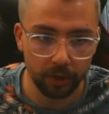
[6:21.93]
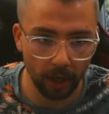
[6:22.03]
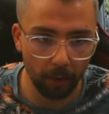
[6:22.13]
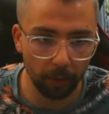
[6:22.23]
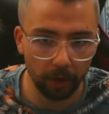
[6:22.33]

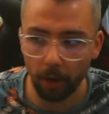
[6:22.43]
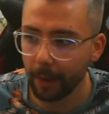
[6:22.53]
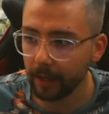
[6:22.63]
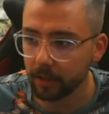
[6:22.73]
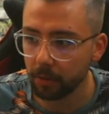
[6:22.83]
So go
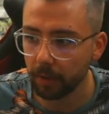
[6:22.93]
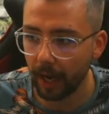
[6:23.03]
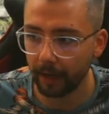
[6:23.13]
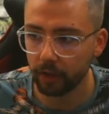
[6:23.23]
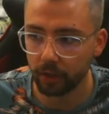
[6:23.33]
back to
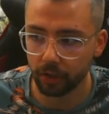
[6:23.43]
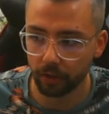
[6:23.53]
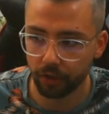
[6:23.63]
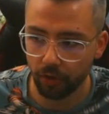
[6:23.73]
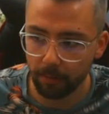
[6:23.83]
actions
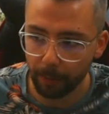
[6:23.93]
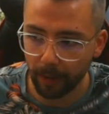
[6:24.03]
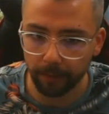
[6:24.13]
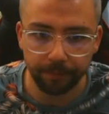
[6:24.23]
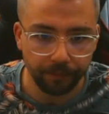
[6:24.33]
on
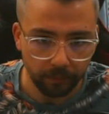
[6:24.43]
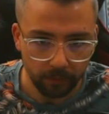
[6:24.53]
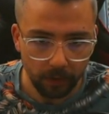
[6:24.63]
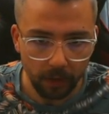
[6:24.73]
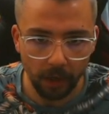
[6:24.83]

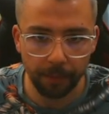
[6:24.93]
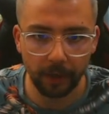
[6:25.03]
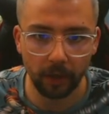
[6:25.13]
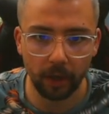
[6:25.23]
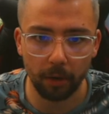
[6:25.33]
StreamerBot, and
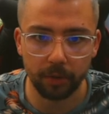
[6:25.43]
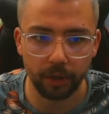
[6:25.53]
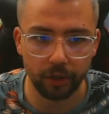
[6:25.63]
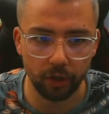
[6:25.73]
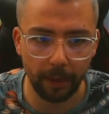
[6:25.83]
we're gonna go to
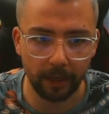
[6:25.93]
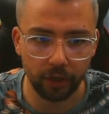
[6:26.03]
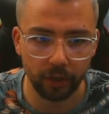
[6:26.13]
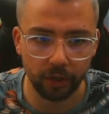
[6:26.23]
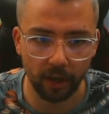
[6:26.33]
the sub
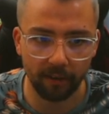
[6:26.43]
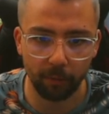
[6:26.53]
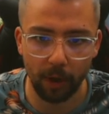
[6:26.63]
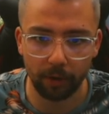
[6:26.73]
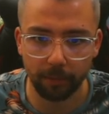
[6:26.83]
actions of
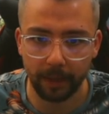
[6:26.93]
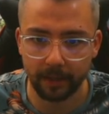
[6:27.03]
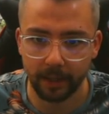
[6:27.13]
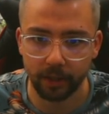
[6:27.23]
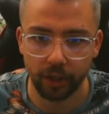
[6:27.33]
welcome
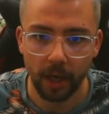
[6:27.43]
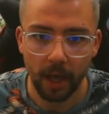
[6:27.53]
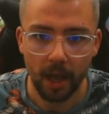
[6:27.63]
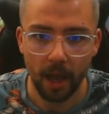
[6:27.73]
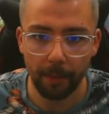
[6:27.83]
message,
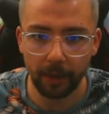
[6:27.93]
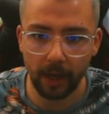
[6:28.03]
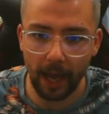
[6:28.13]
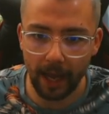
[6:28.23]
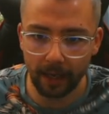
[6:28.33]
and we're
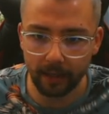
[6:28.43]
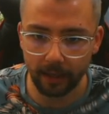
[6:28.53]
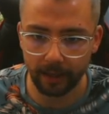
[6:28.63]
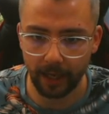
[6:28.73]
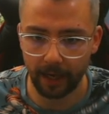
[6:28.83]
gonna add
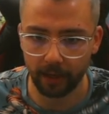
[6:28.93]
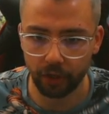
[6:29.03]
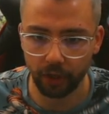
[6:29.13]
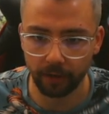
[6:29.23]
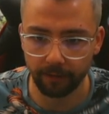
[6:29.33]
an
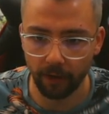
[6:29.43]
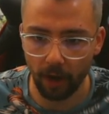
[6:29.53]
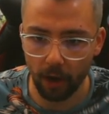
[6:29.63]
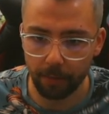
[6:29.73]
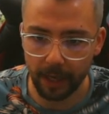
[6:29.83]
action for
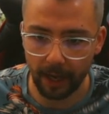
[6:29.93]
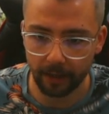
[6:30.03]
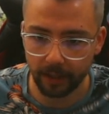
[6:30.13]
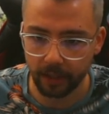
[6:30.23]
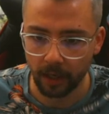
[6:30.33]

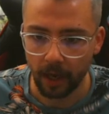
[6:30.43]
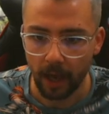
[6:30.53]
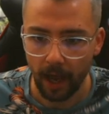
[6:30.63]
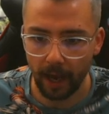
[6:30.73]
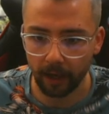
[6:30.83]
OBS
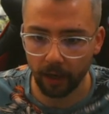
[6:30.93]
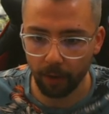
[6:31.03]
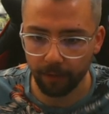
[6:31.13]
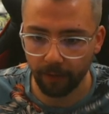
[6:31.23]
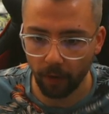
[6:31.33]
and
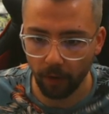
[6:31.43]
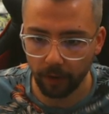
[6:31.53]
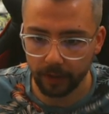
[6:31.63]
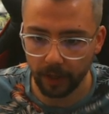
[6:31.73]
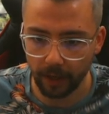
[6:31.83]
go
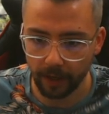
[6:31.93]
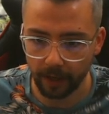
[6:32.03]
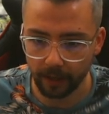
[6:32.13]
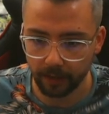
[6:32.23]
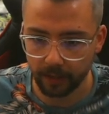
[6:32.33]
for
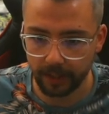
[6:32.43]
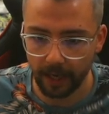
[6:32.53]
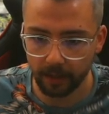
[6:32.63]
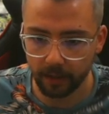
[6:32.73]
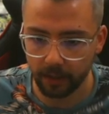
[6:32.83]

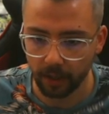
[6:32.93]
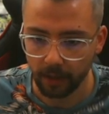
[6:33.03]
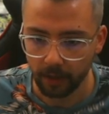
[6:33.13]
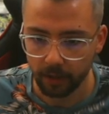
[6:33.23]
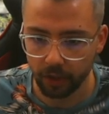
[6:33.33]
set
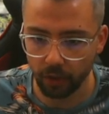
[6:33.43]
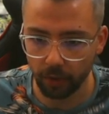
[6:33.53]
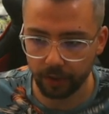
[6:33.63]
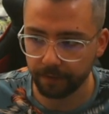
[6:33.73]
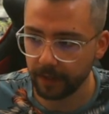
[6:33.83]

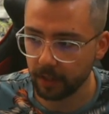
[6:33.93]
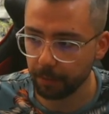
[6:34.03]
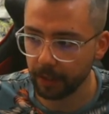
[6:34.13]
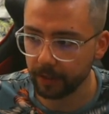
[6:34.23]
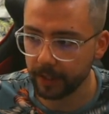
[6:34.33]
source
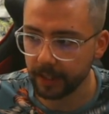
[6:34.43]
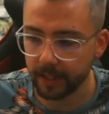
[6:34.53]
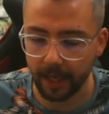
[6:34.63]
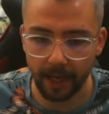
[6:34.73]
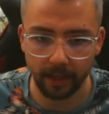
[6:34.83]
visibility
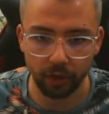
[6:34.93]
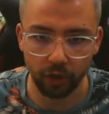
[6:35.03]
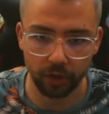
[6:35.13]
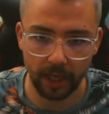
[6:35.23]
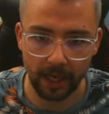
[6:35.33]
state
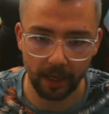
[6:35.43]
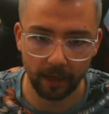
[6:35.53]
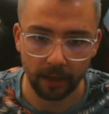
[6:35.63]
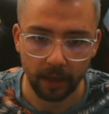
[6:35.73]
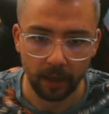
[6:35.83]
just
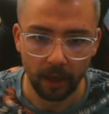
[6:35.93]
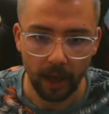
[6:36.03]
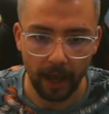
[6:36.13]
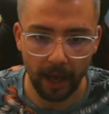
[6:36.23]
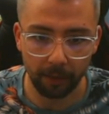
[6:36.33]
here.
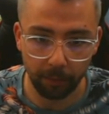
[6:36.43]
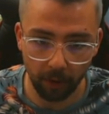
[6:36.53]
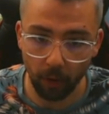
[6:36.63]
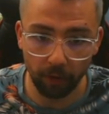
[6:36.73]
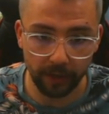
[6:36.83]
And
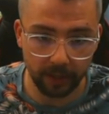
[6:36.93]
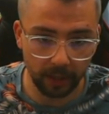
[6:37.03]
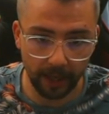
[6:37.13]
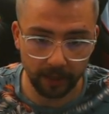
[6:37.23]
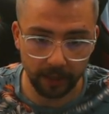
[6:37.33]
we're already
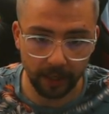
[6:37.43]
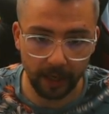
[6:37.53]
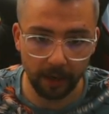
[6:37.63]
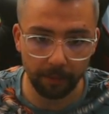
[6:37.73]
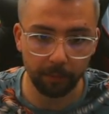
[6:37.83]
selected
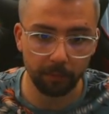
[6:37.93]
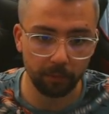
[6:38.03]
here.